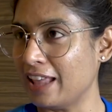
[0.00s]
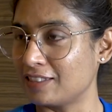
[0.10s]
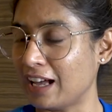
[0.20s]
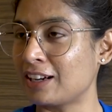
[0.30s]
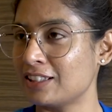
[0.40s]
and
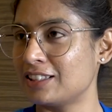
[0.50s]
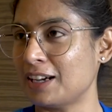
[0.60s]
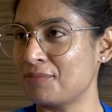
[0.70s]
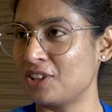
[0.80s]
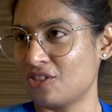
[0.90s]
that is
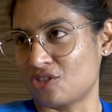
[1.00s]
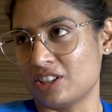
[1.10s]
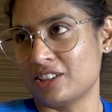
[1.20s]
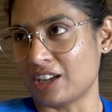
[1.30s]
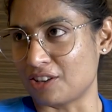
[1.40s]
something
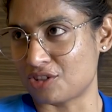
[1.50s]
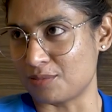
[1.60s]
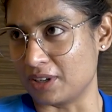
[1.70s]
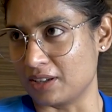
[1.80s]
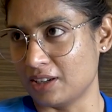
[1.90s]
really touched
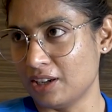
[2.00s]
me.